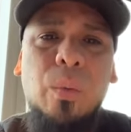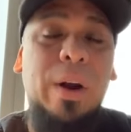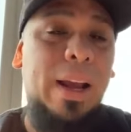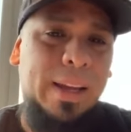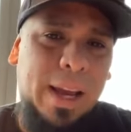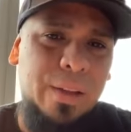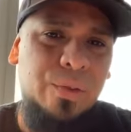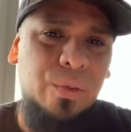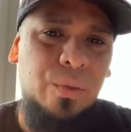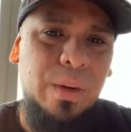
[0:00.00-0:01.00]
What I can
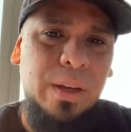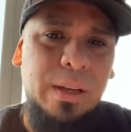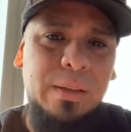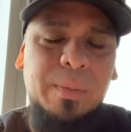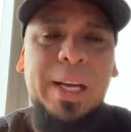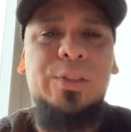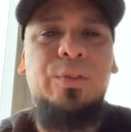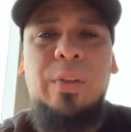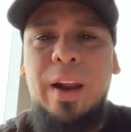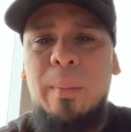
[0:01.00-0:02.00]
do is make
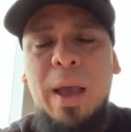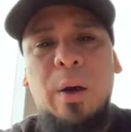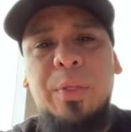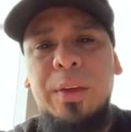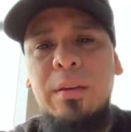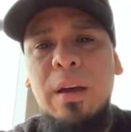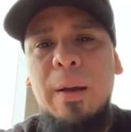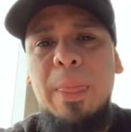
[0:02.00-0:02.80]
sure that I'm healthy